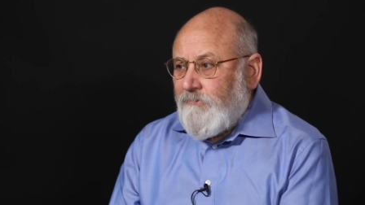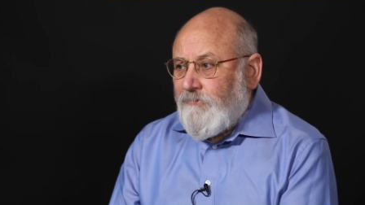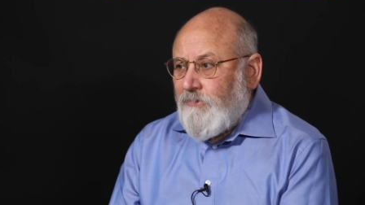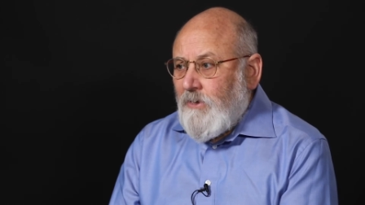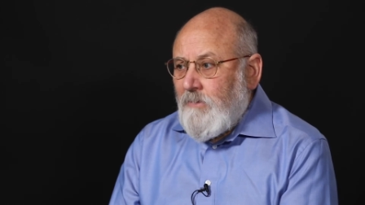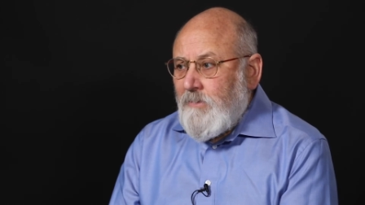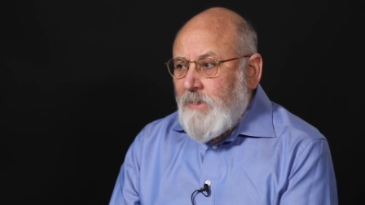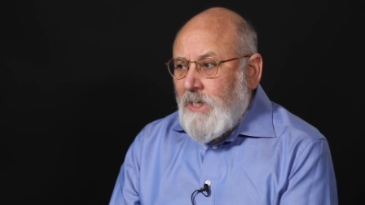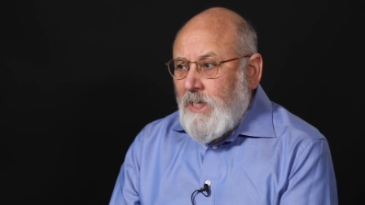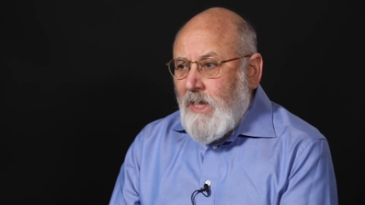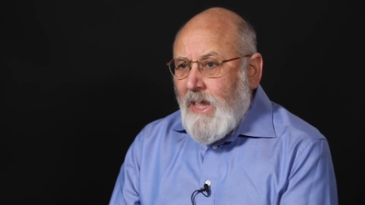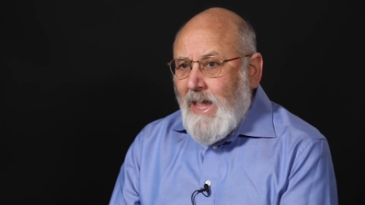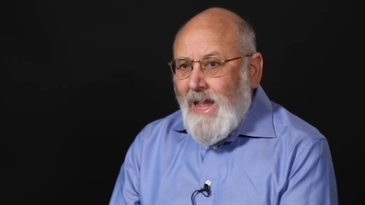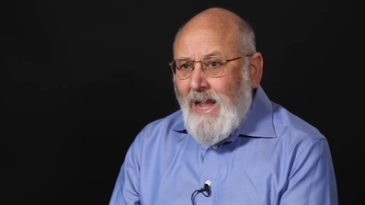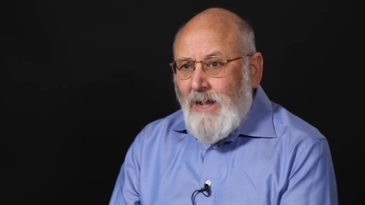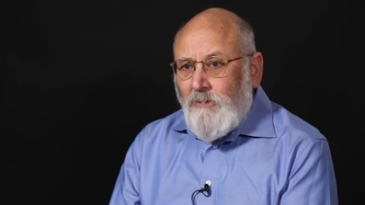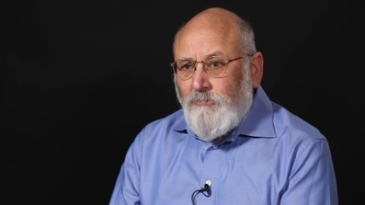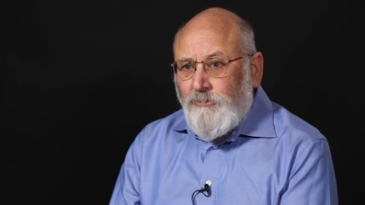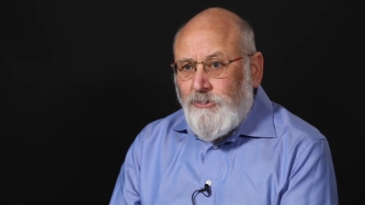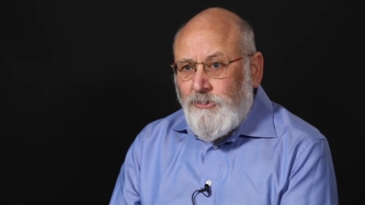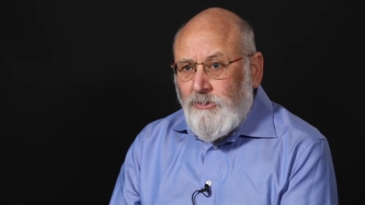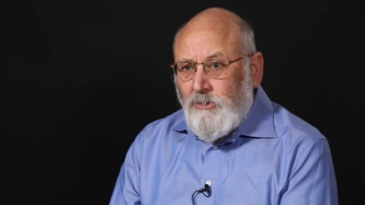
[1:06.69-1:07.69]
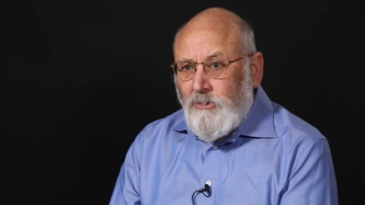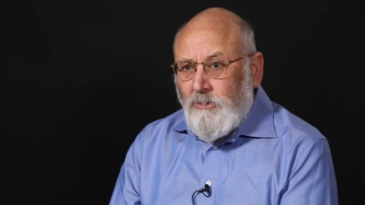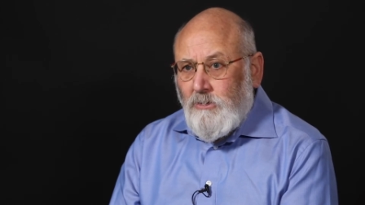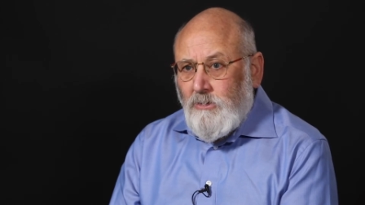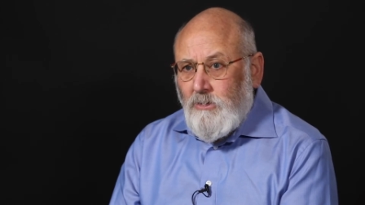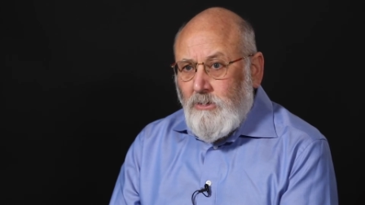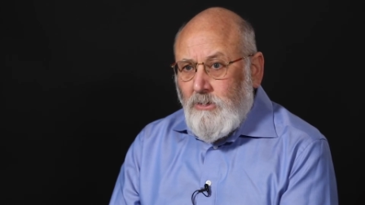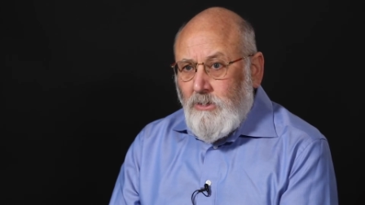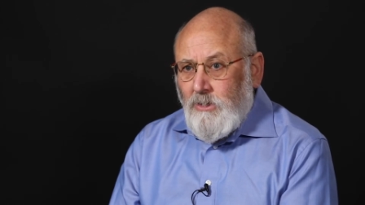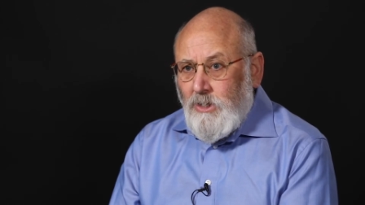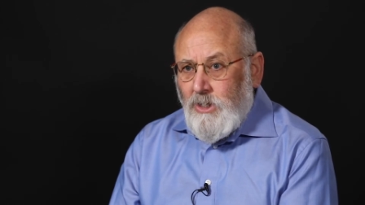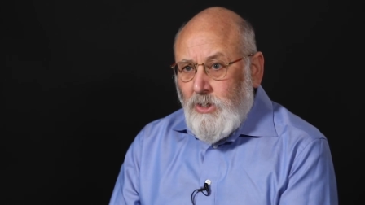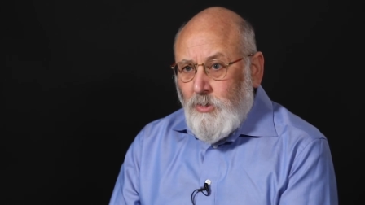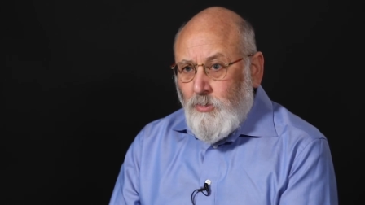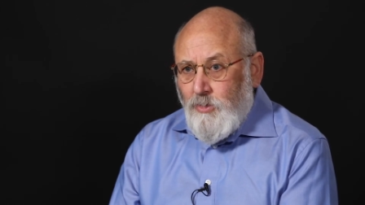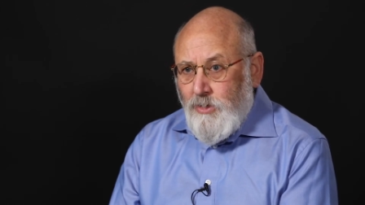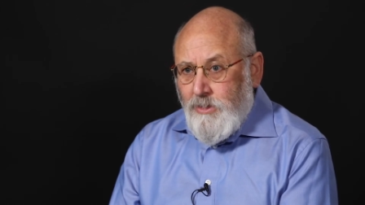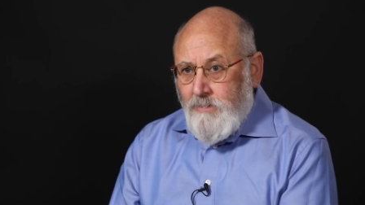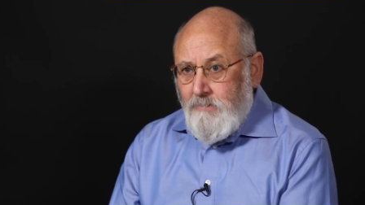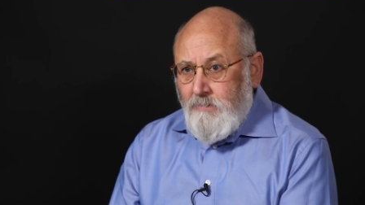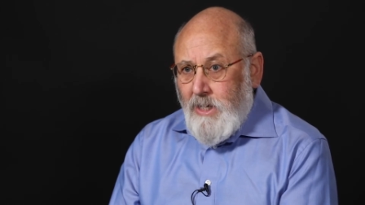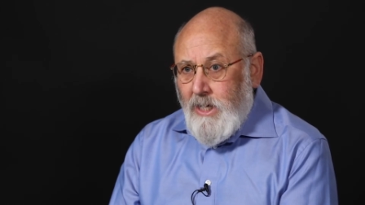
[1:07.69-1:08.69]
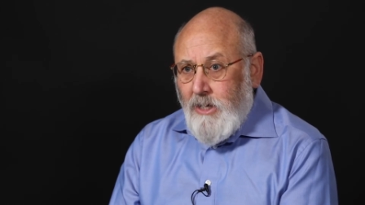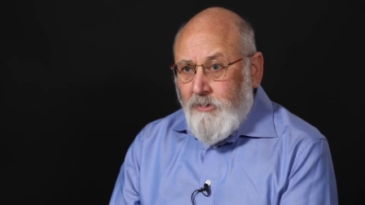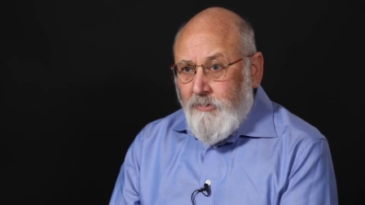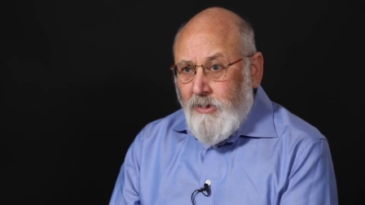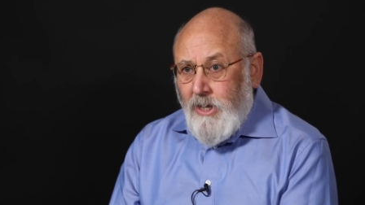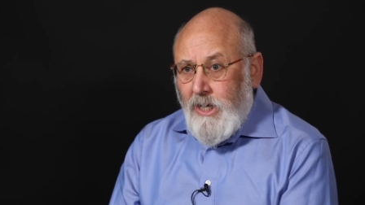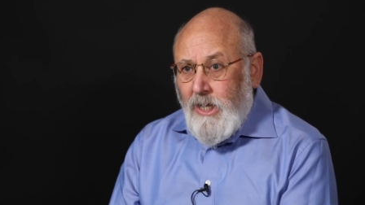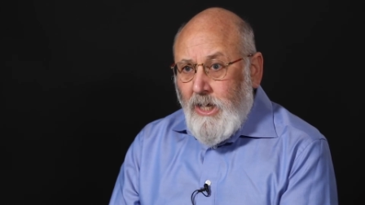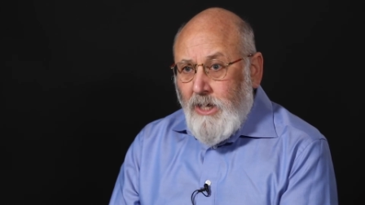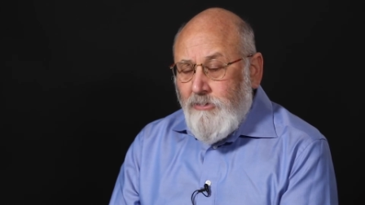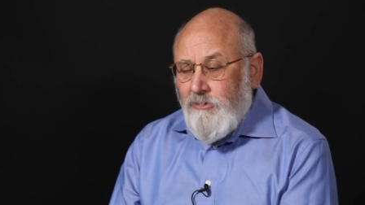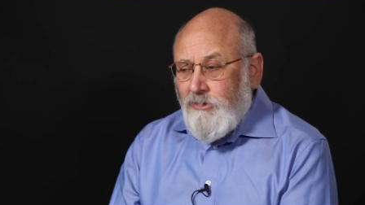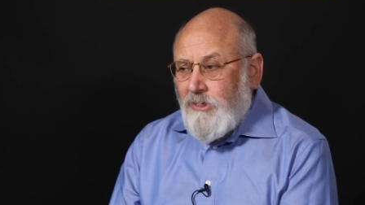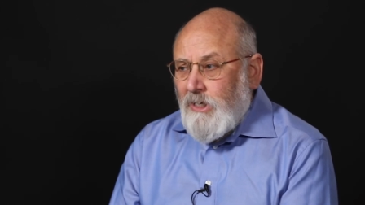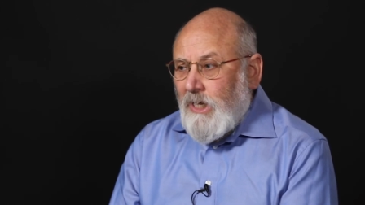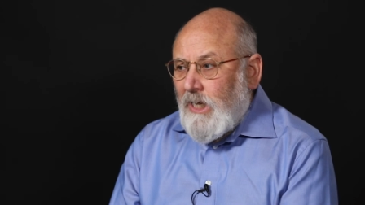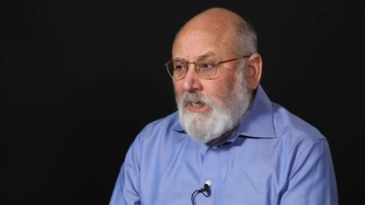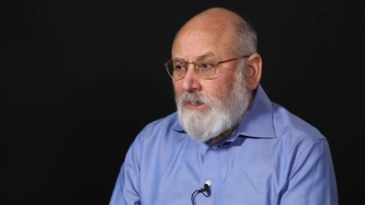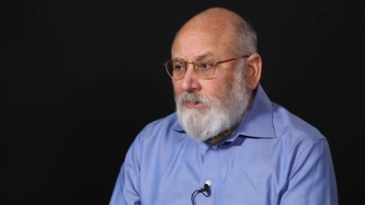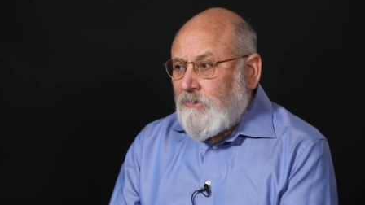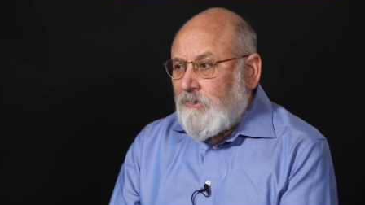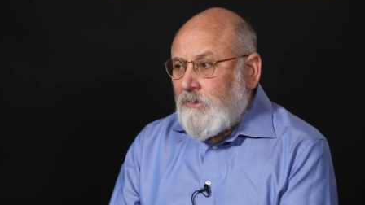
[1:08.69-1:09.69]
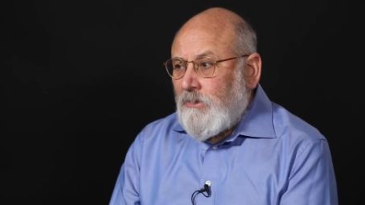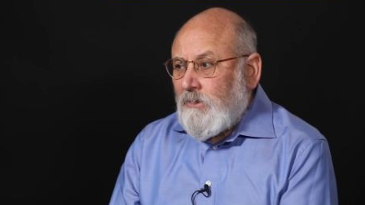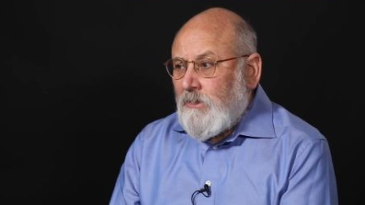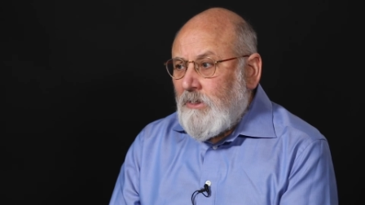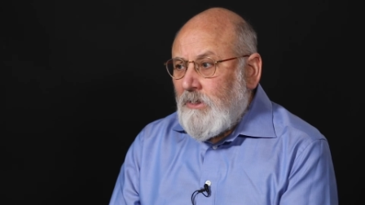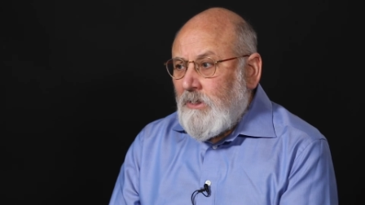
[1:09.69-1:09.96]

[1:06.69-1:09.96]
from an encounter with me or any other doctor.